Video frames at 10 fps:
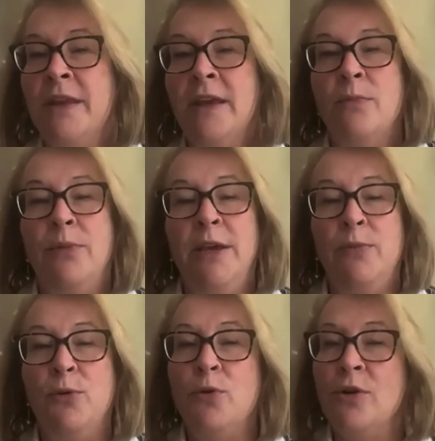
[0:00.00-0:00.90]

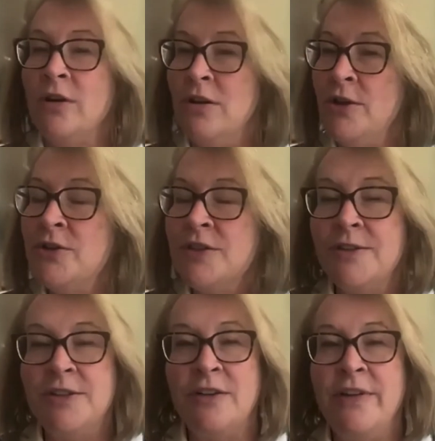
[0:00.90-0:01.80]
people were close to
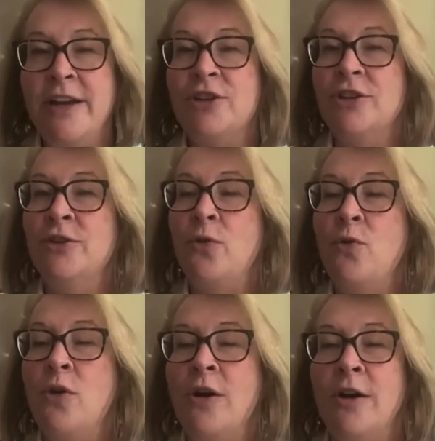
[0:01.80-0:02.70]
starvation
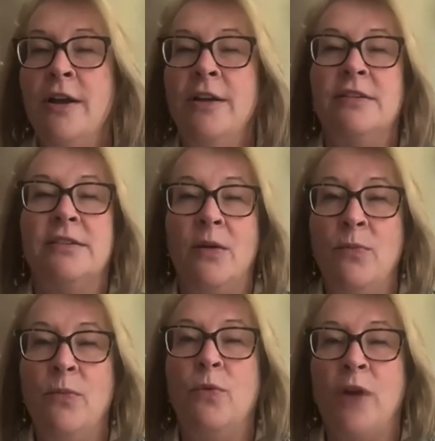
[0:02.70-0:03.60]
or
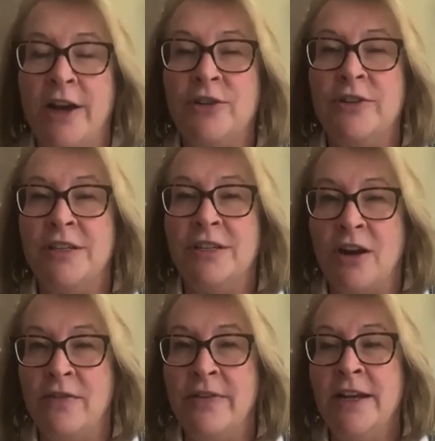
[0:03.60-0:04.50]
some were actually
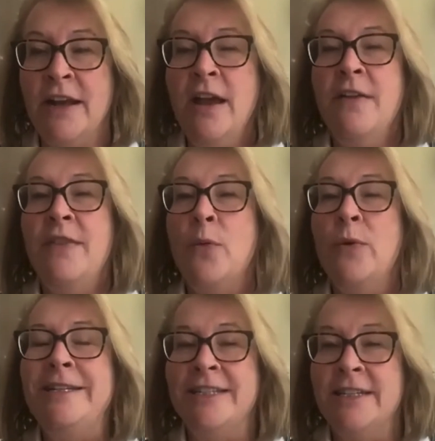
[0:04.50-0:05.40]
starving, that
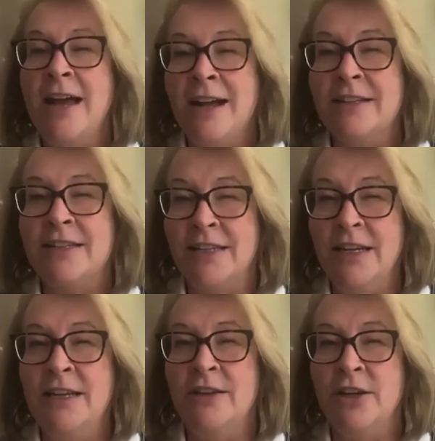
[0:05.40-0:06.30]
we did not
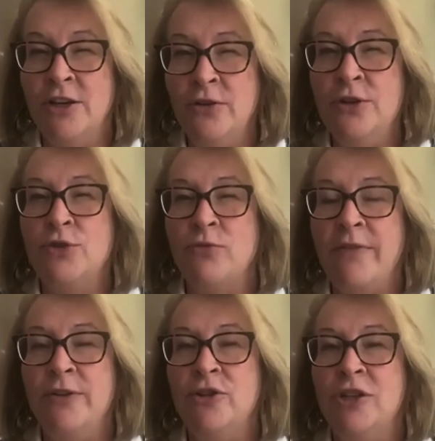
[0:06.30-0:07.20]
see the huge
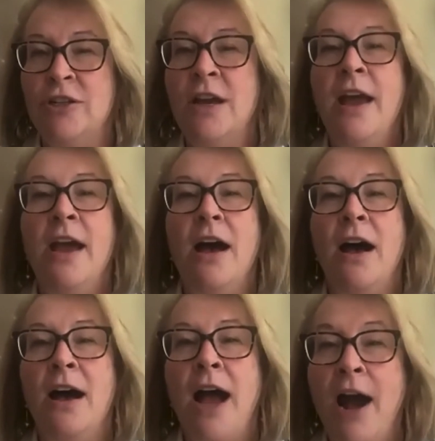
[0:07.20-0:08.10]
refugee
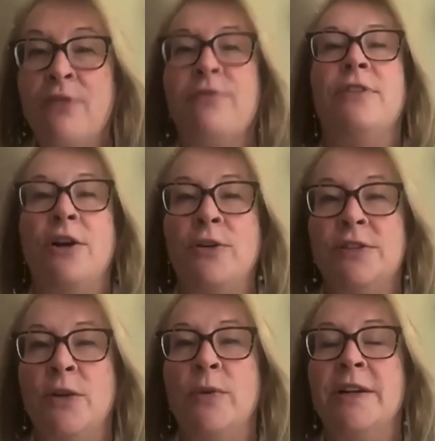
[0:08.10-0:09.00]
outflows
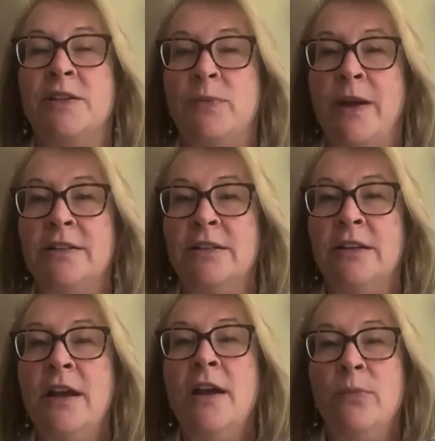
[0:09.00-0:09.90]
that we expected,
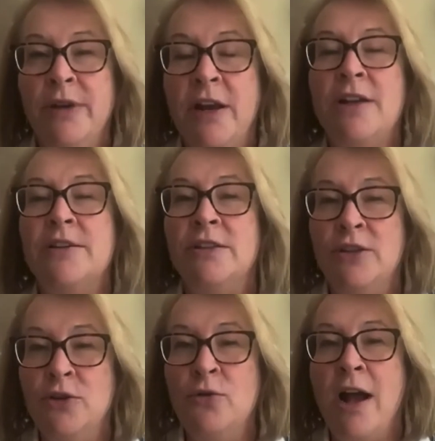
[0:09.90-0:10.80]
because the
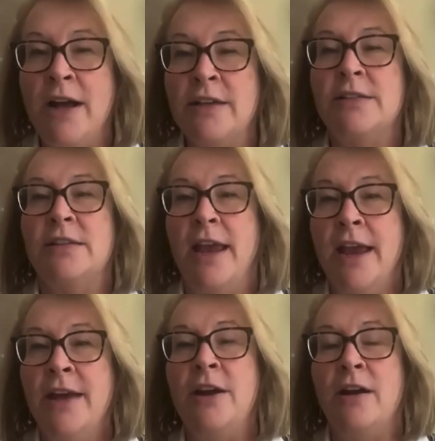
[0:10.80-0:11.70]
US
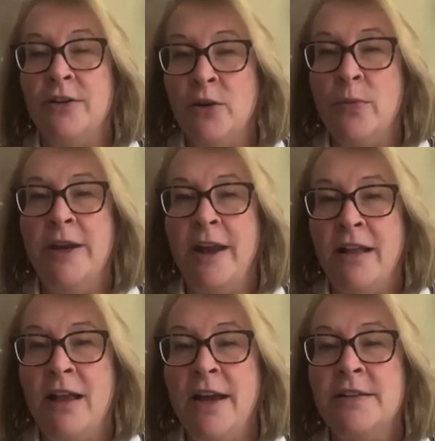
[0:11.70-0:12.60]
and our European
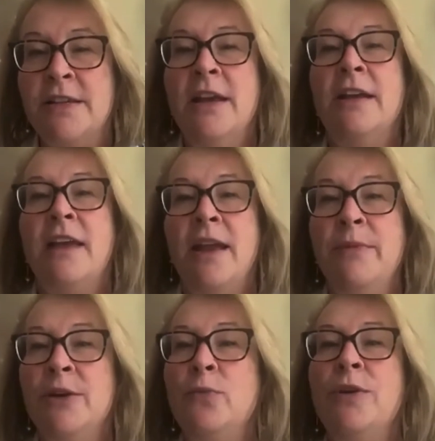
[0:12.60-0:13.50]
allies came
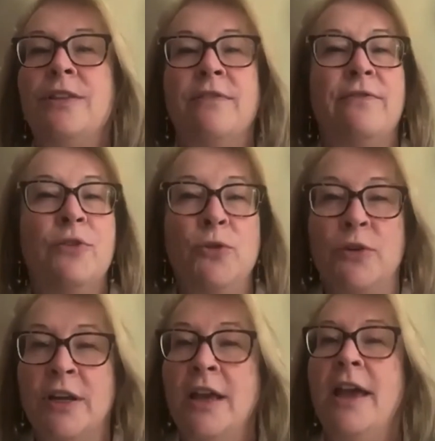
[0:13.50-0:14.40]
in with
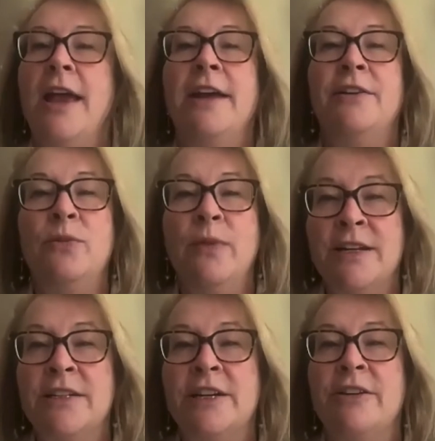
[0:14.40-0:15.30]
food and
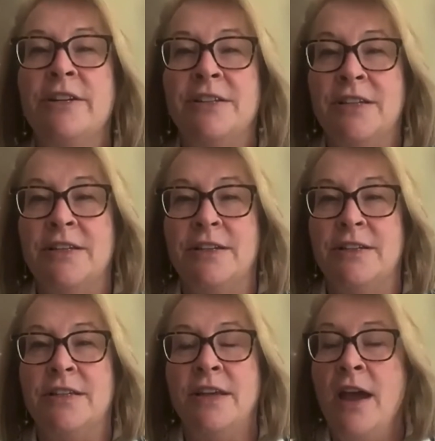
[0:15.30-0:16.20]
humanitarian
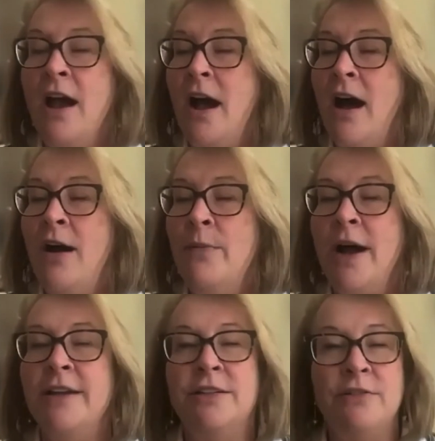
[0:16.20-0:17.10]
assistance.
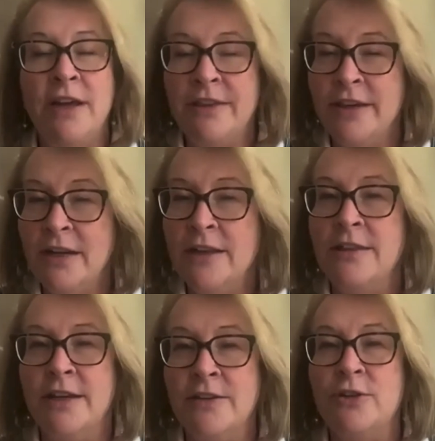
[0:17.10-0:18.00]
I do not think that
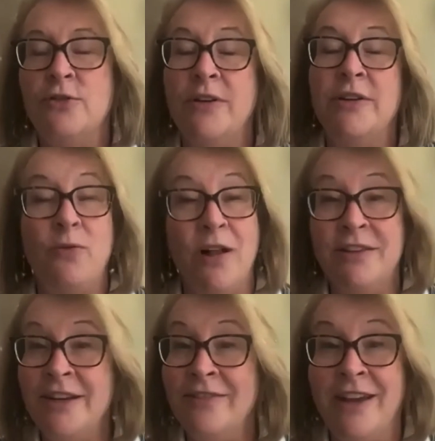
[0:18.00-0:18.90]
things are trending well
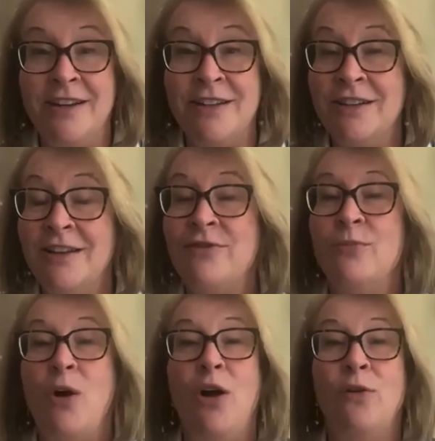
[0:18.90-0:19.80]
in Afghanistan
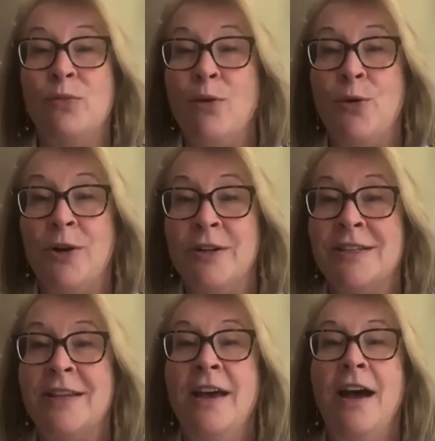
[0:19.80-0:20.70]
from all
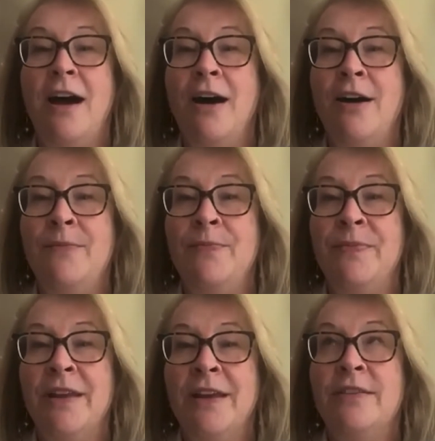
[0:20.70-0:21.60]
reports. The
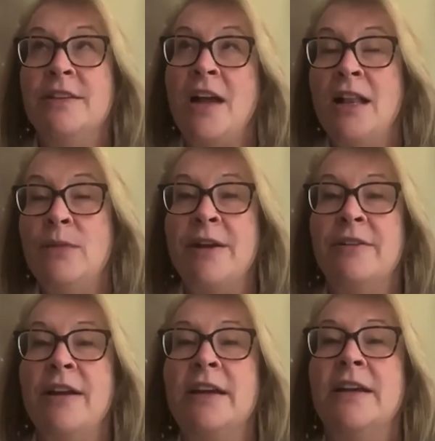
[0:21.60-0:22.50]
Taliban are
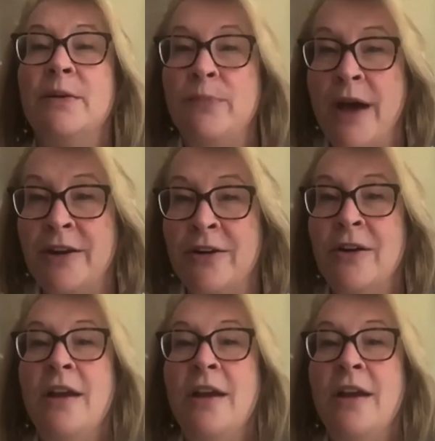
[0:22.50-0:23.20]
not getting better.